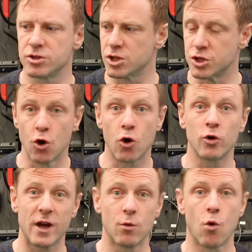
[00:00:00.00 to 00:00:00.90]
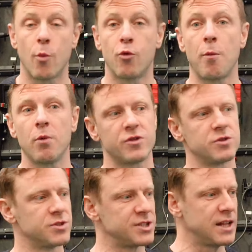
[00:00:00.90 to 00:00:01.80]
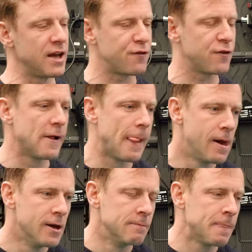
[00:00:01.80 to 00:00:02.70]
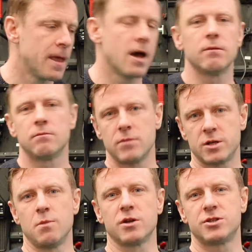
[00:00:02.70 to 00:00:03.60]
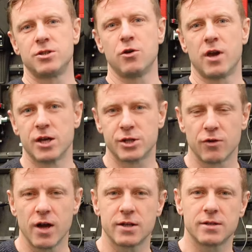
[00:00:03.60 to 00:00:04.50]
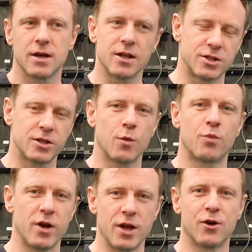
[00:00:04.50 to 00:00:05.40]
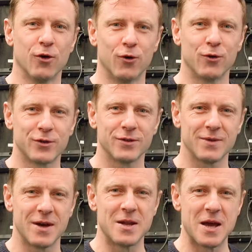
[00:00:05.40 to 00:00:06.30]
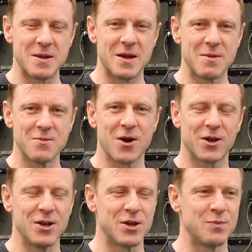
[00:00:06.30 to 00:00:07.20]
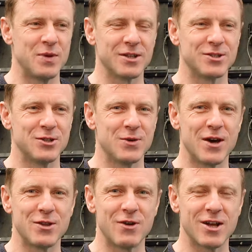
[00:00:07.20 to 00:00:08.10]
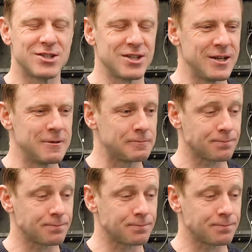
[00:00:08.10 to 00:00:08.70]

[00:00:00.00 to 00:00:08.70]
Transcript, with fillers: to snorkel, get in the water properly with some sea life. Uh, as much as the UK is great, it's still pretty cold and, and, and murky compared to uh, the Red Sea.